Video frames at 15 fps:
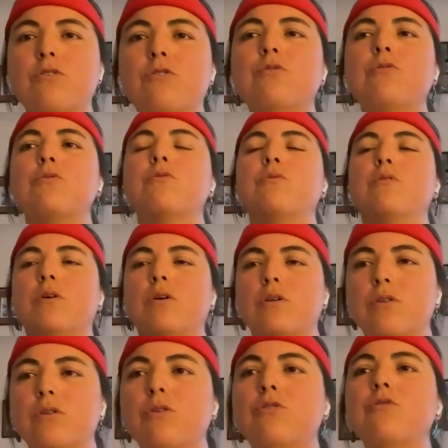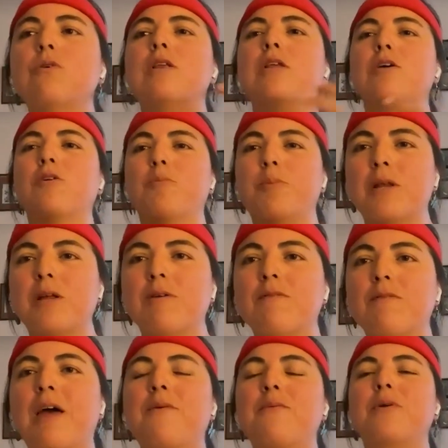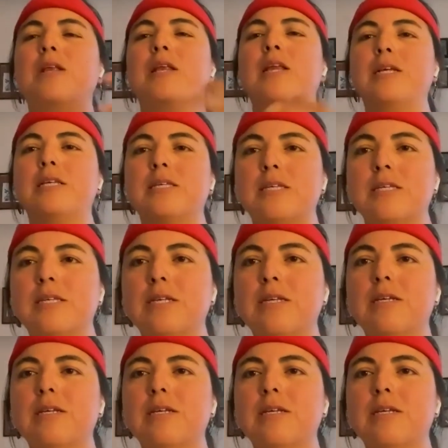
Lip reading: to do a little bit of that release.